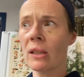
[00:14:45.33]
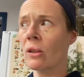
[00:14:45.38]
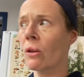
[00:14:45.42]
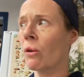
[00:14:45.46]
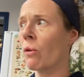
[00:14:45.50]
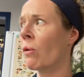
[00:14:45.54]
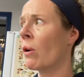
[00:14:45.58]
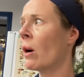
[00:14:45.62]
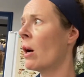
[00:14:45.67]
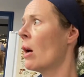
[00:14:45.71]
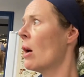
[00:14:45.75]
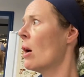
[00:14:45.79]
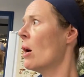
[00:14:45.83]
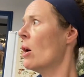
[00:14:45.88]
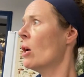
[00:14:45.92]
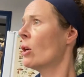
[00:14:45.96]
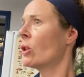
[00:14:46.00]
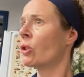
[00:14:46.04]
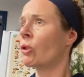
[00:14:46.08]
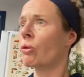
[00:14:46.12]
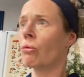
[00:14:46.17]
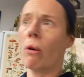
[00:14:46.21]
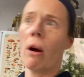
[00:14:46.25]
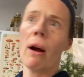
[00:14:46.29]
so
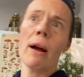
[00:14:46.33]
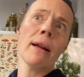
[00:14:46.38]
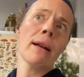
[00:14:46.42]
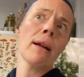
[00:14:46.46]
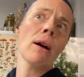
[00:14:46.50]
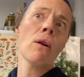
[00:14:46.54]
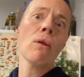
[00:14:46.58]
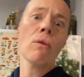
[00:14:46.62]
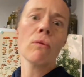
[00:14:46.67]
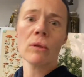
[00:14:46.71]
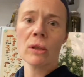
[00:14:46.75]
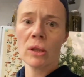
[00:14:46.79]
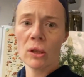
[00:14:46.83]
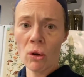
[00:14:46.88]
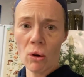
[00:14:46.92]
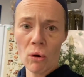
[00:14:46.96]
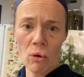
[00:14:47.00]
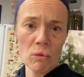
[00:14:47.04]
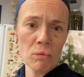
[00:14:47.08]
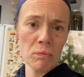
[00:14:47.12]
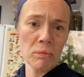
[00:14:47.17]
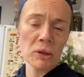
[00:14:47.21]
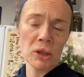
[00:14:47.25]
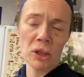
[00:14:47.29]
dried out,
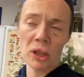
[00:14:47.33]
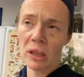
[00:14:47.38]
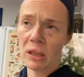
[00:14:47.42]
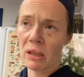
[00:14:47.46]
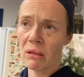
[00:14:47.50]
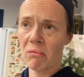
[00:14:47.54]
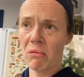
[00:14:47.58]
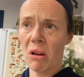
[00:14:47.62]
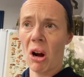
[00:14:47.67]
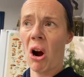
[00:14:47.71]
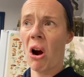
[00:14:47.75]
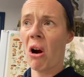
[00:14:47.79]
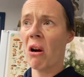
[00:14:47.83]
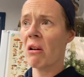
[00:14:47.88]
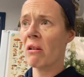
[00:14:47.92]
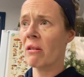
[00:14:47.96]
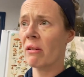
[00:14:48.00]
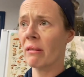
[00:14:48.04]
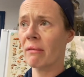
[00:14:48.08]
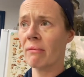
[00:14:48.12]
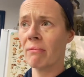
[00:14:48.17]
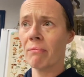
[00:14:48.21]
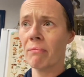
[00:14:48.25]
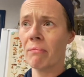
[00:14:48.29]
so just
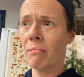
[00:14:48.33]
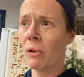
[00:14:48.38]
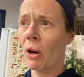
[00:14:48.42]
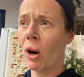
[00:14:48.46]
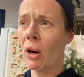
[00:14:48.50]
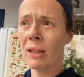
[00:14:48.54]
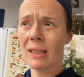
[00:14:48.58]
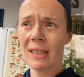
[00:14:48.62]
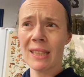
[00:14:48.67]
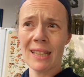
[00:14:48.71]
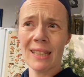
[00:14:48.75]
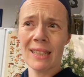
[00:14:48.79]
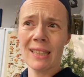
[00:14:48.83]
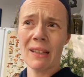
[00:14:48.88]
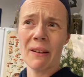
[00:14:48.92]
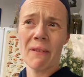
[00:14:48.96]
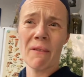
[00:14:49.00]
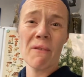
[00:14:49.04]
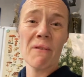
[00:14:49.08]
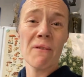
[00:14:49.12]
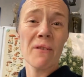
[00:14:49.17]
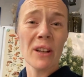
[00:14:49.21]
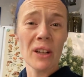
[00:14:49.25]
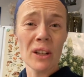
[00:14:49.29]
hard and processed
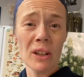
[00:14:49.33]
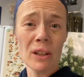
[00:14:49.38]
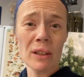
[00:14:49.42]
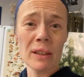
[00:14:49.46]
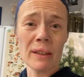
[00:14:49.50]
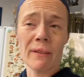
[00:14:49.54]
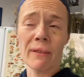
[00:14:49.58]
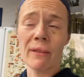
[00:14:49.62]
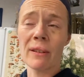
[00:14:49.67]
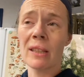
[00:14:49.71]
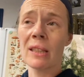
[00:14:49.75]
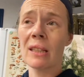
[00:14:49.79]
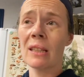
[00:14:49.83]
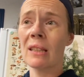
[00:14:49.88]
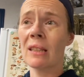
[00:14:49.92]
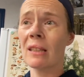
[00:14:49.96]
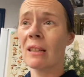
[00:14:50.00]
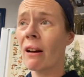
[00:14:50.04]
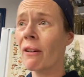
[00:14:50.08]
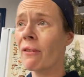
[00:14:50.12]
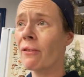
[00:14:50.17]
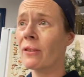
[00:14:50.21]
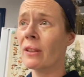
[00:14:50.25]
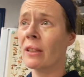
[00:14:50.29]
and filled and
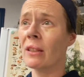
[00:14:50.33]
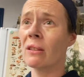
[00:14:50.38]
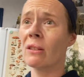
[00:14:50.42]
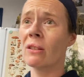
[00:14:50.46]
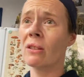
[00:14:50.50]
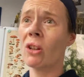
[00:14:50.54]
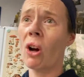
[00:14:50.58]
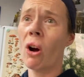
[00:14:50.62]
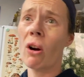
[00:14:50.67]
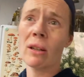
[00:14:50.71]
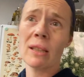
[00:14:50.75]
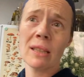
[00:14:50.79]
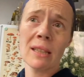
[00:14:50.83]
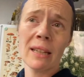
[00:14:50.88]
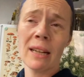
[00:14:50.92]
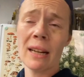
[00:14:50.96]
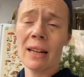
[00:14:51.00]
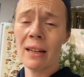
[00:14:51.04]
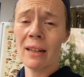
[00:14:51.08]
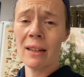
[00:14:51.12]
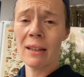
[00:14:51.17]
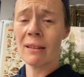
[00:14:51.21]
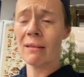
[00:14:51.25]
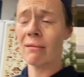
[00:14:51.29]
stuffed and
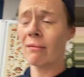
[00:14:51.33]
toxinated